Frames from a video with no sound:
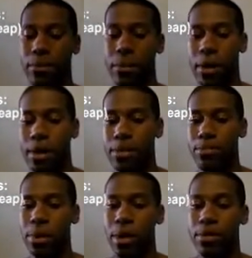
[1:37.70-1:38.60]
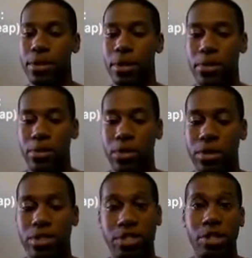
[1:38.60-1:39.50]
Eggs is probably the =1
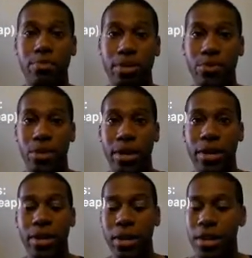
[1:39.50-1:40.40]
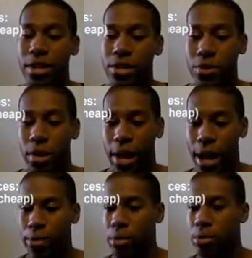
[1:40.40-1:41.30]
cheapest way to
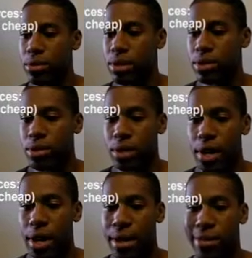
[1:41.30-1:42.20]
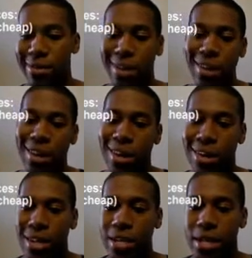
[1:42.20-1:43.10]
add protein to your diet. And
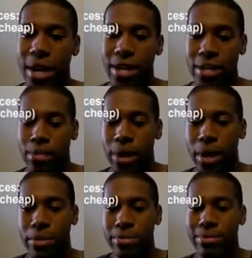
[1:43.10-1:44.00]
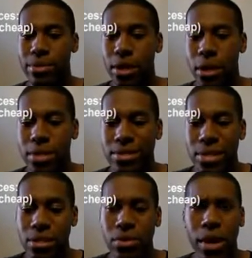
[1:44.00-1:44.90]
each egg is about
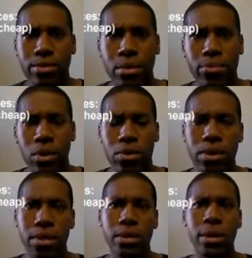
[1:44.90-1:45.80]
6 grams of protein.